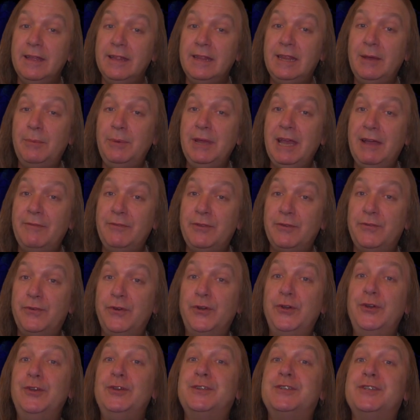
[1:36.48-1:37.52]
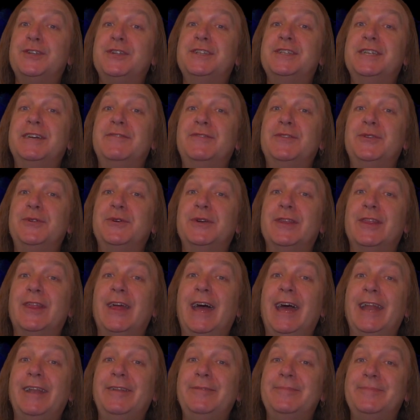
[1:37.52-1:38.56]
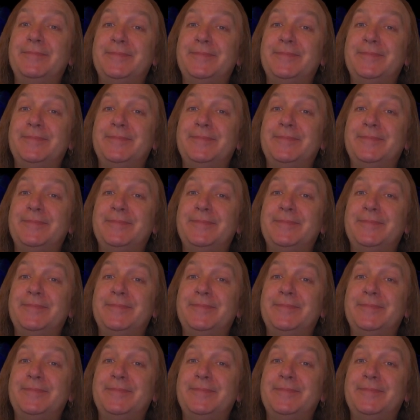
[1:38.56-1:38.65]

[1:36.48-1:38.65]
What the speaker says: Then we have the verse. Let's have a look at that.